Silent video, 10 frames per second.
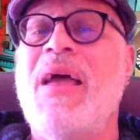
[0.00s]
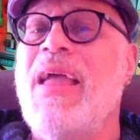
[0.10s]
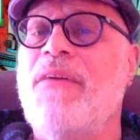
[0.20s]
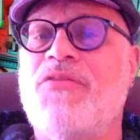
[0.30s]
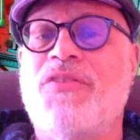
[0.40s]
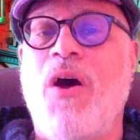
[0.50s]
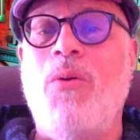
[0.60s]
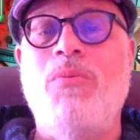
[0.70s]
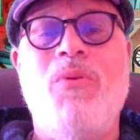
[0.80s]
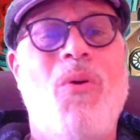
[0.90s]
If
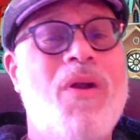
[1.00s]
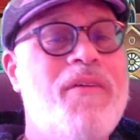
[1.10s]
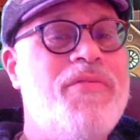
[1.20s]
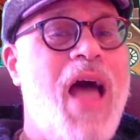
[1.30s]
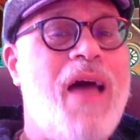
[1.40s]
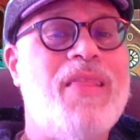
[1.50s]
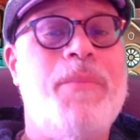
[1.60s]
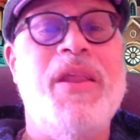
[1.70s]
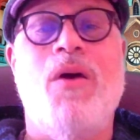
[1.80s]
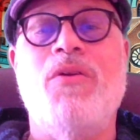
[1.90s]
so, or if not, let
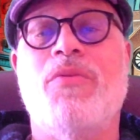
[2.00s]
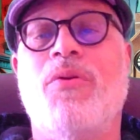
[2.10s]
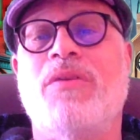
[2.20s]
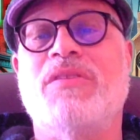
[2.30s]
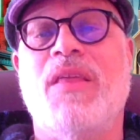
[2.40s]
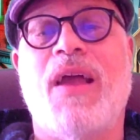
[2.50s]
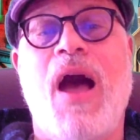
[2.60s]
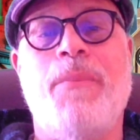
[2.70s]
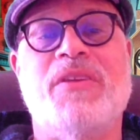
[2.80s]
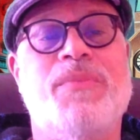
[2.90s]
me know your thoughts in the
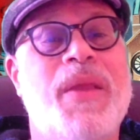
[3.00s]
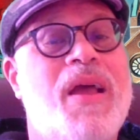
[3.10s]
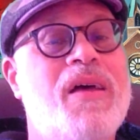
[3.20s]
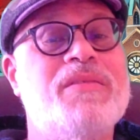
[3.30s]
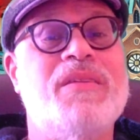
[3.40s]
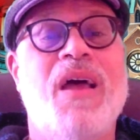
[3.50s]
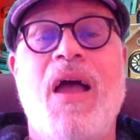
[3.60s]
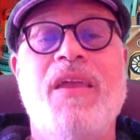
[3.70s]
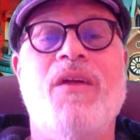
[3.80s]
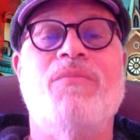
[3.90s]
comments because,
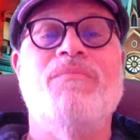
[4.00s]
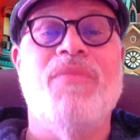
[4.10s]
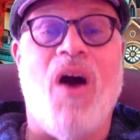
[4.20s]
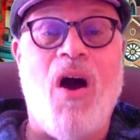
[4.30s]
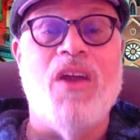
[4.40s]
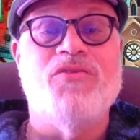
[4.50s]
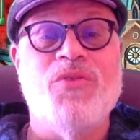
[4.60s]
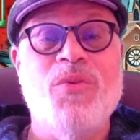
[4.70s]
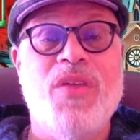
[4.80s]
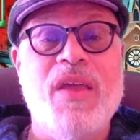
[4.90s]
the hard
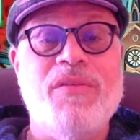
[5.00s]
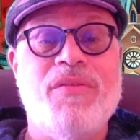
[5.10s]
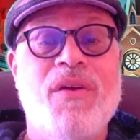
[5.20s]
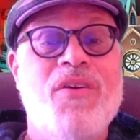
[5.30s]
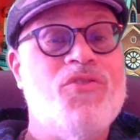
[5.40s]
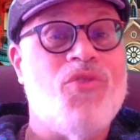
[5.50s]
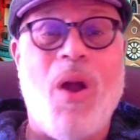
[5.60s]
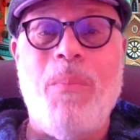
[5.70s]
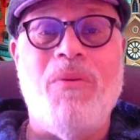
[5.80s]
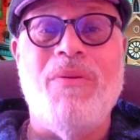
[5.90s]
truth is
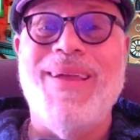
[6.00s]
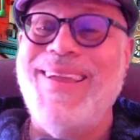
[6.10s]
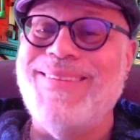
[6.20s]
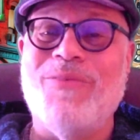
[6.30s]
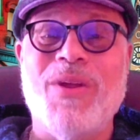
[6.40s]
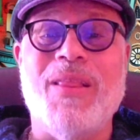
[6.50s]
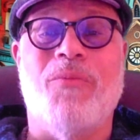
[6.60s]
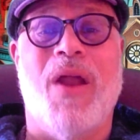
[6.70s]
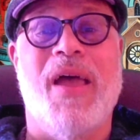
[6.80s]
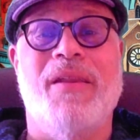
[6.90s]
trouble isn't really
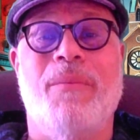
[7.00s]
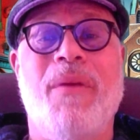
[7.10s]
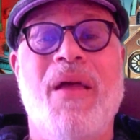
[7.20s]
random.